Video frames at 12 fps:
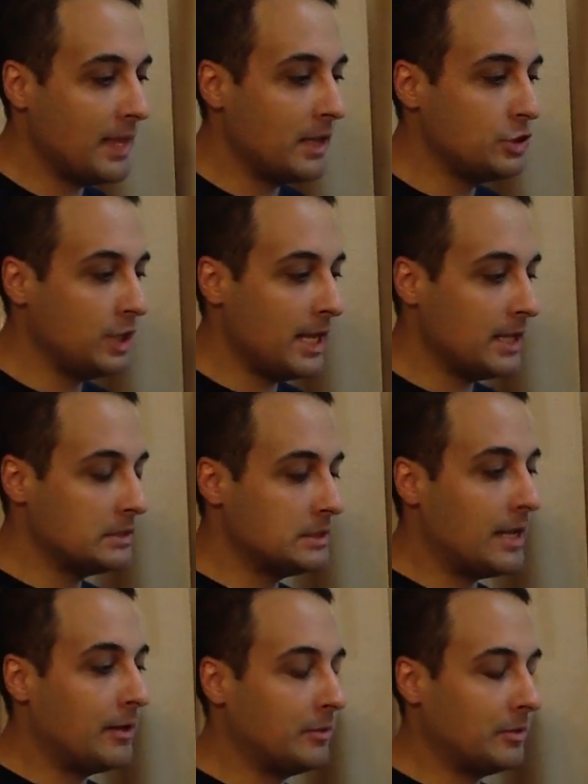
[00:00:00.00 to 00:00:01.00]
that a chance
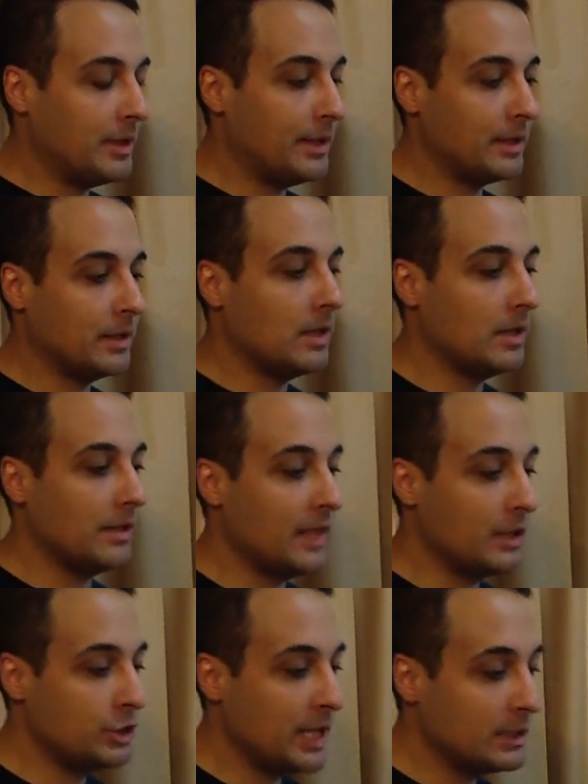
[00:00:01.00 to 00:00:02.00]

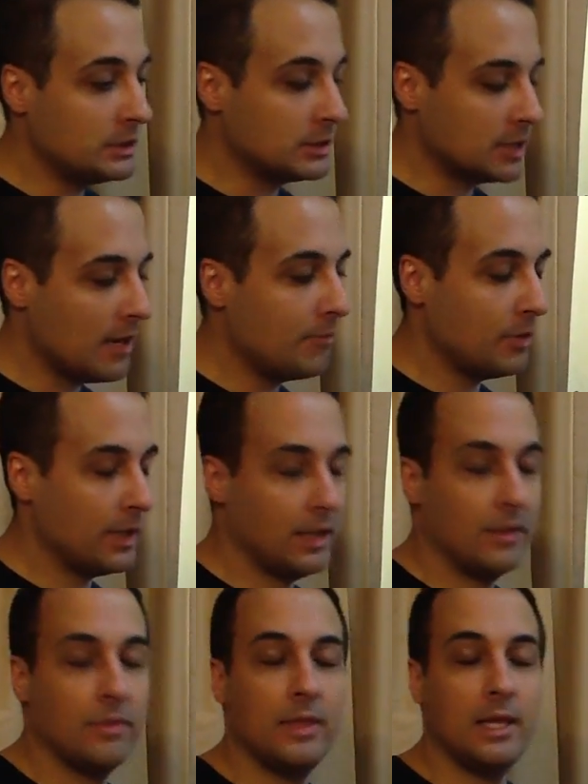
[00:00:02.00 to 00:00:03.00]
discovery,
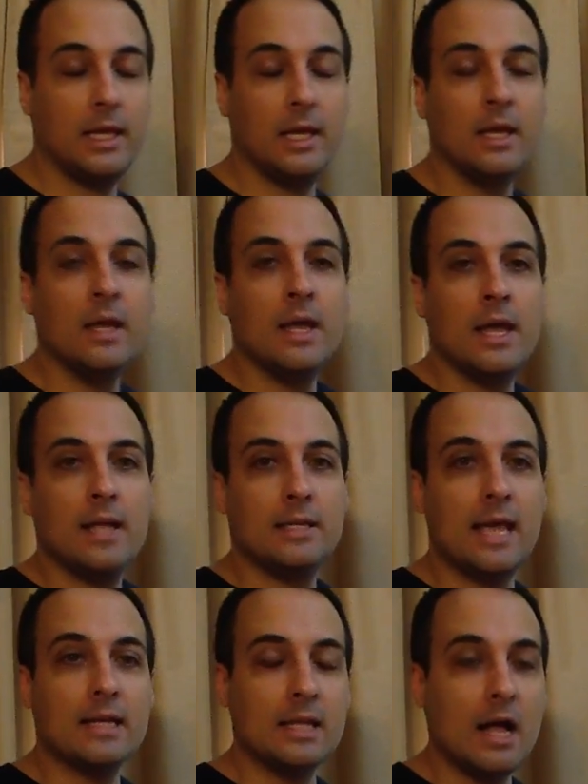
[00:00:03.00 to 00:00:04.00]
the
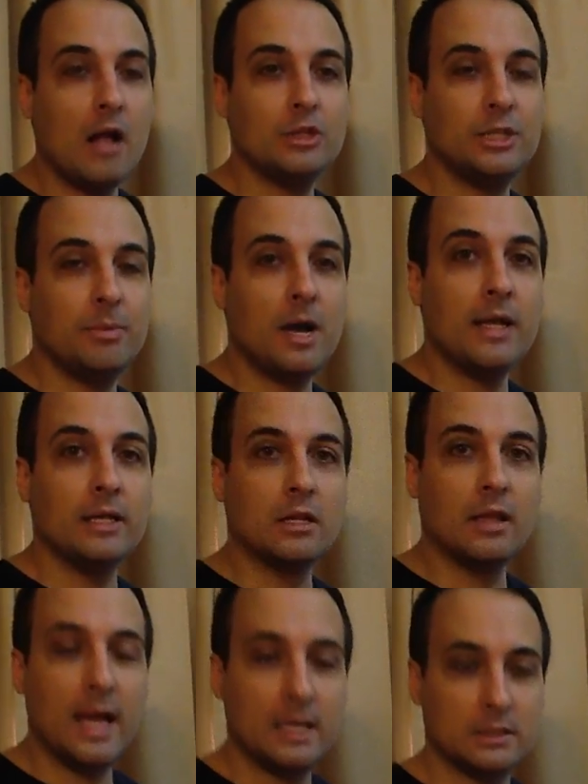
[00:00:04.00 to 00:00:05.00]
technology behind the
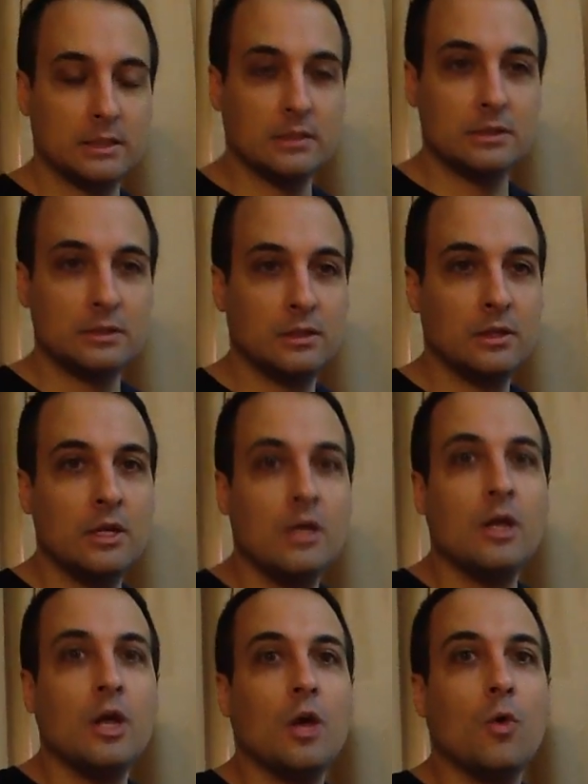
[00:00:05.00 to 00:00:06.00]
glasses,
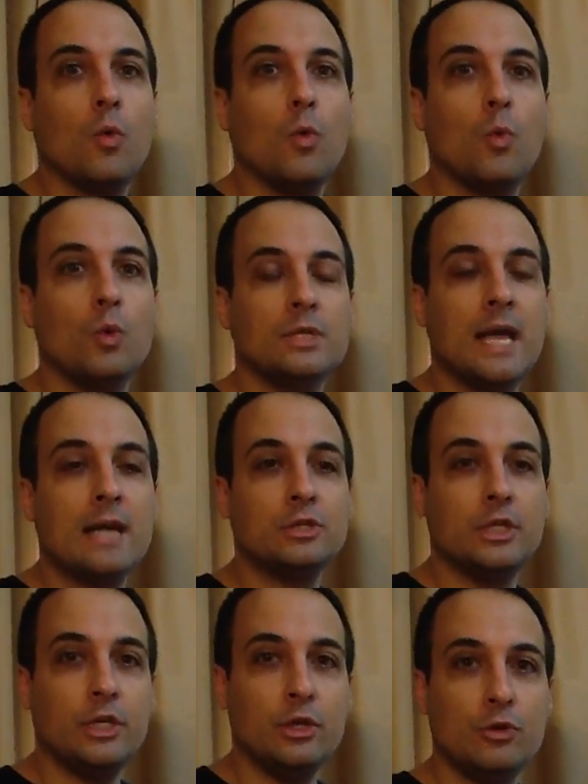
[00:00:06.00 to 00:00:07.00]
was
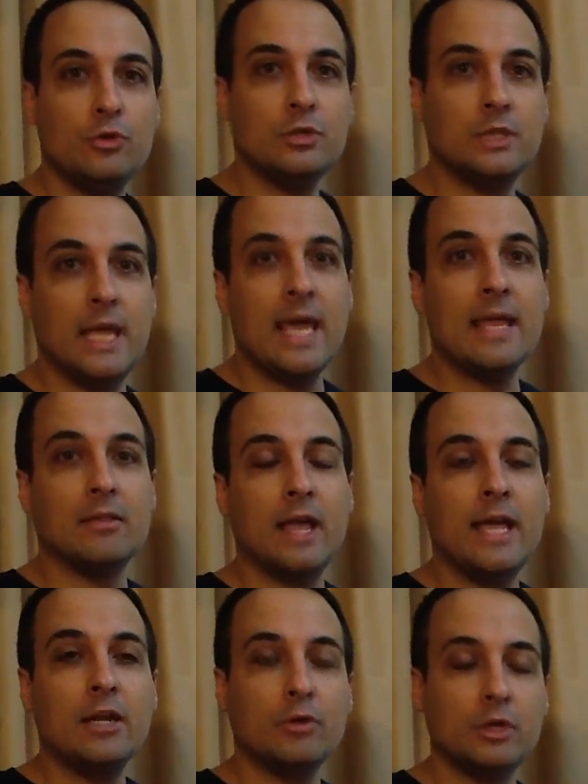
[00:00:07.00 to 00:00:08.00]
actually used in
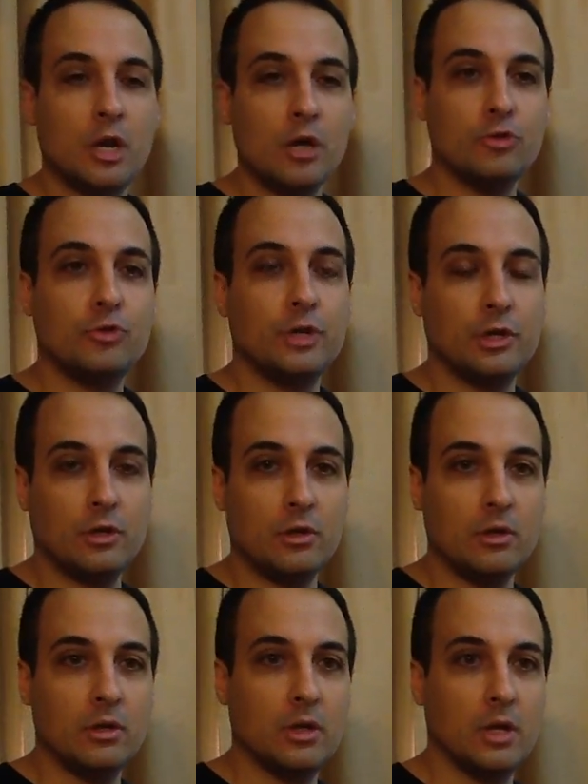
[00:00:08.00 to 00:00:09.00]
later industrial